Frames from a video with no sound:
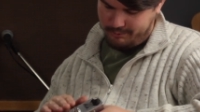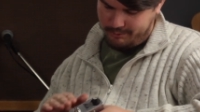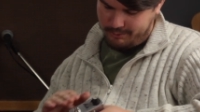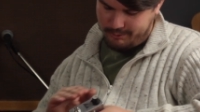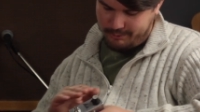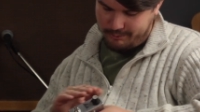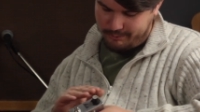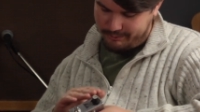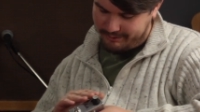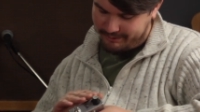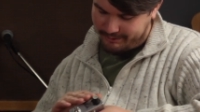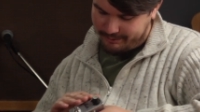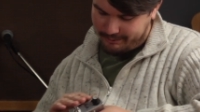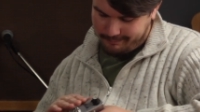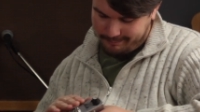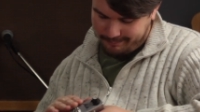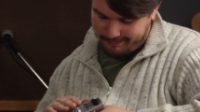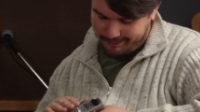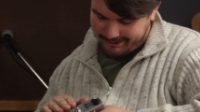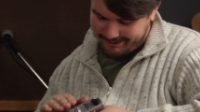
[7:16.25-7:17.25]
Who's a
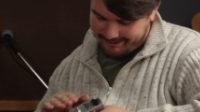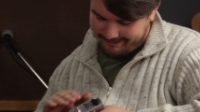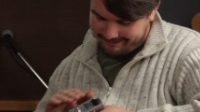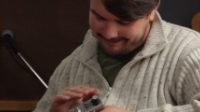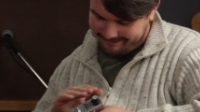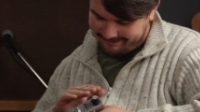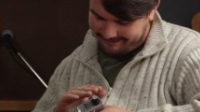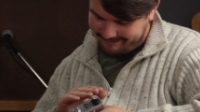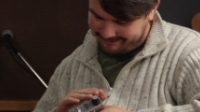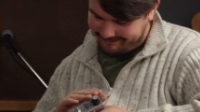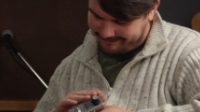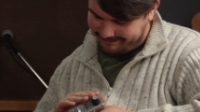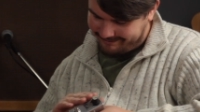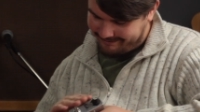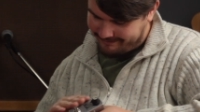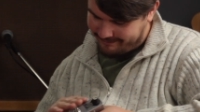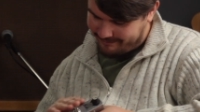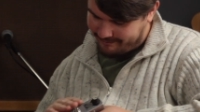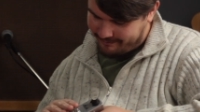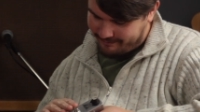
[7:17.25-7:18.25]
good boy?
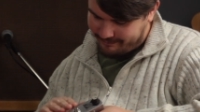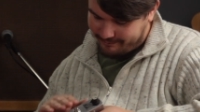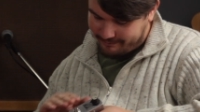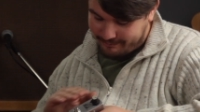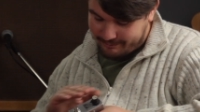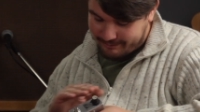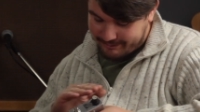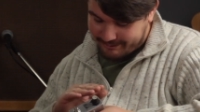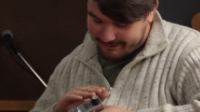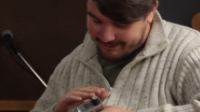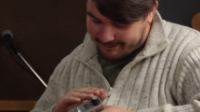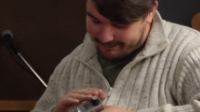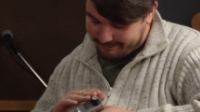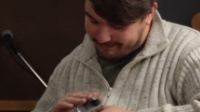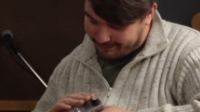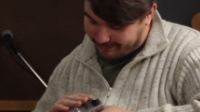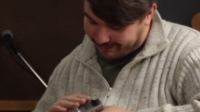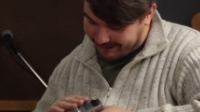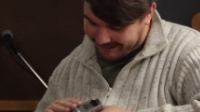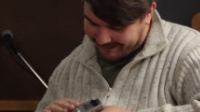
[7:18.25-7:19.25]
Who's a
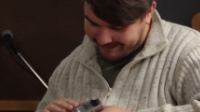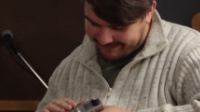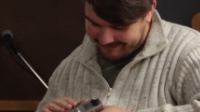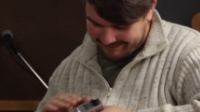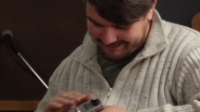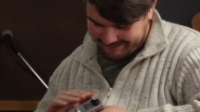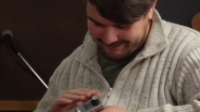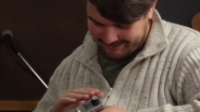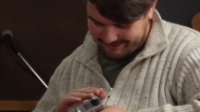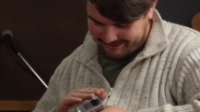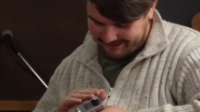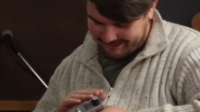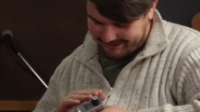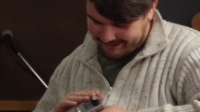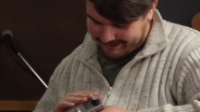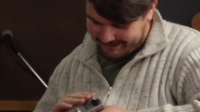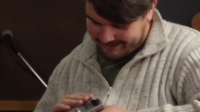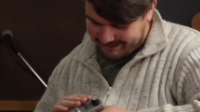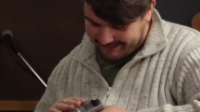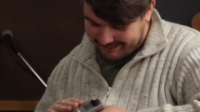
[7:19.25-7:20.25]
good boy?
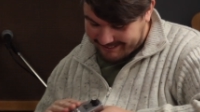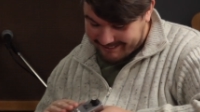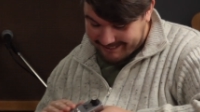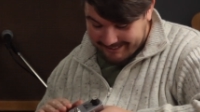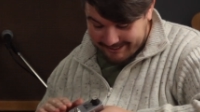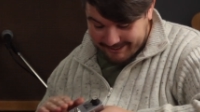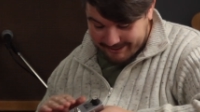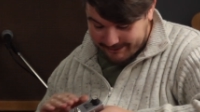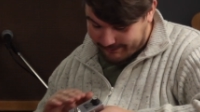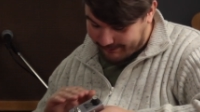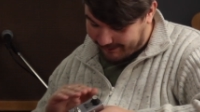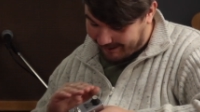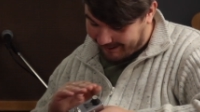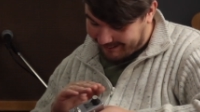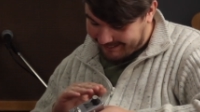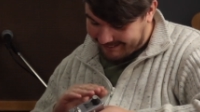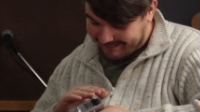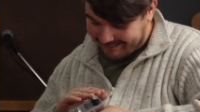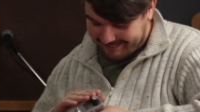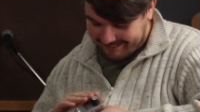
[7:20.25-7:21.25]
Yes, you
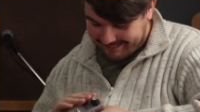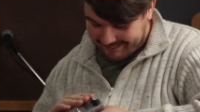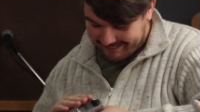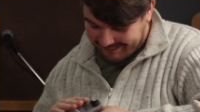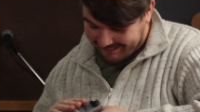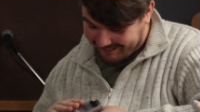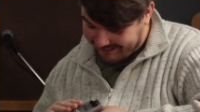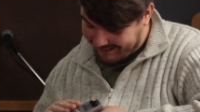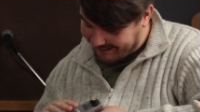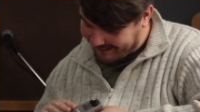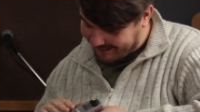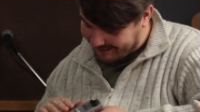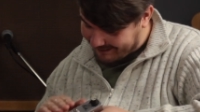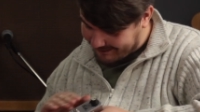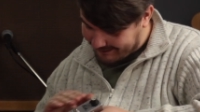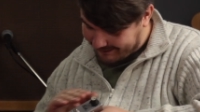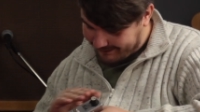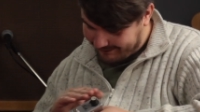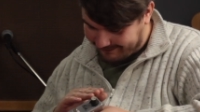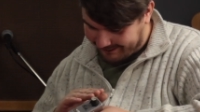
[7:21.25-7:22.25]
are.
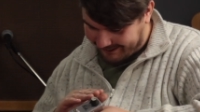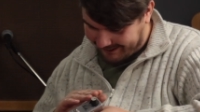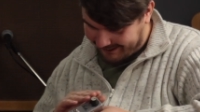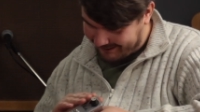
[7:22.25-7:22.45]
Yes, you